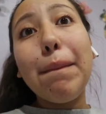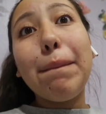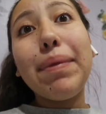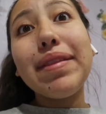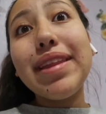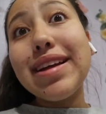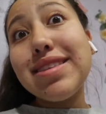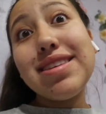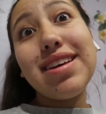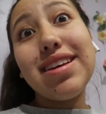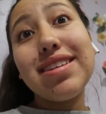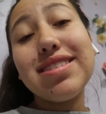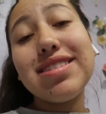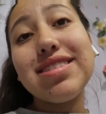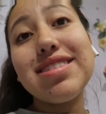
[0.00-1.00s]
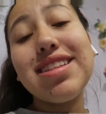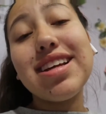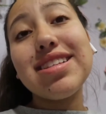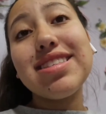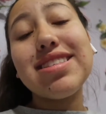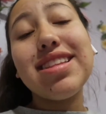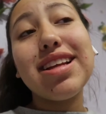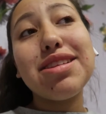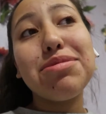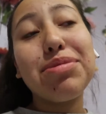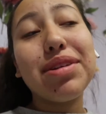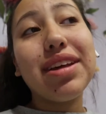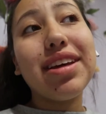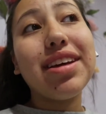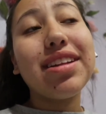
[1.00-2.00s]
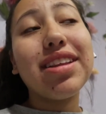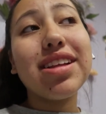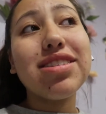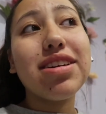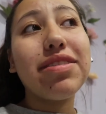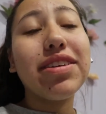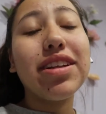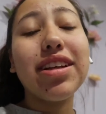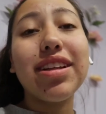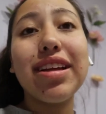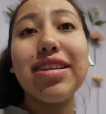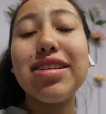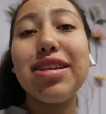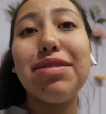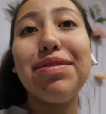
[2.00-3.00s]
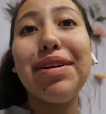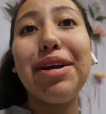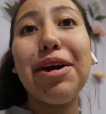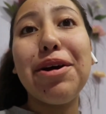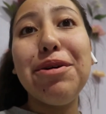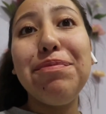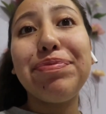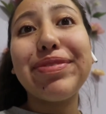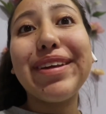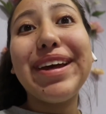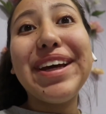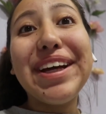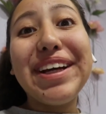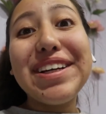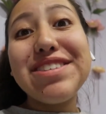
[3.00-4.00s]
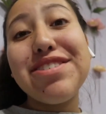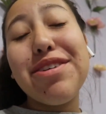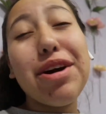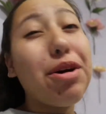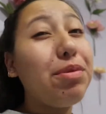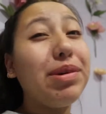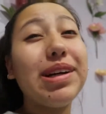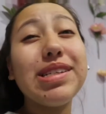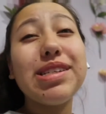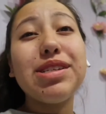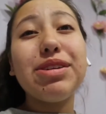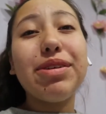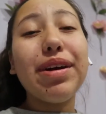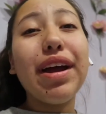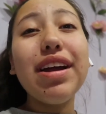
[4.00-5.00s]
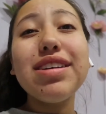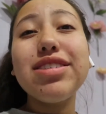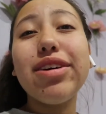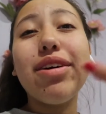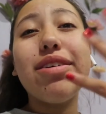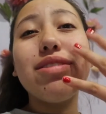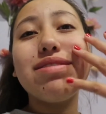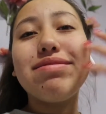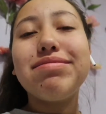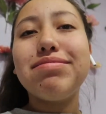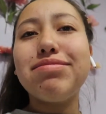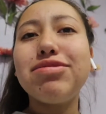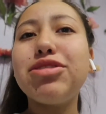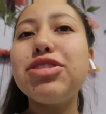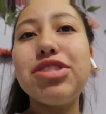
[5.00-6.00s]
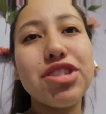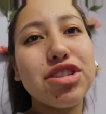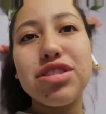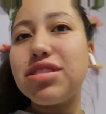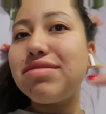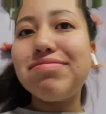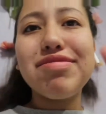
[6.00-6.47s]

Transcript: But that's it. That's, that's really it. That's everything that's in the video. So I hope you guys enjoy. So we'll just